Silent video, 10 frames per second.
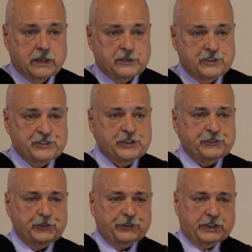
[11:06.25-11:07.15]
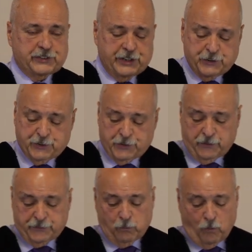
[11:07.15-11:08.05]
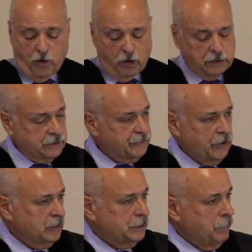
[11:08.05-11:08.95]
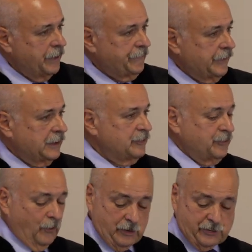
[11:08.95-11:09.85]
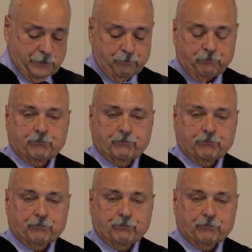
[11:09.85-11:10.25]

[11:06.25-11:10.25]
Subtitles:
The sisters continued on their walk and talked about their good fortune.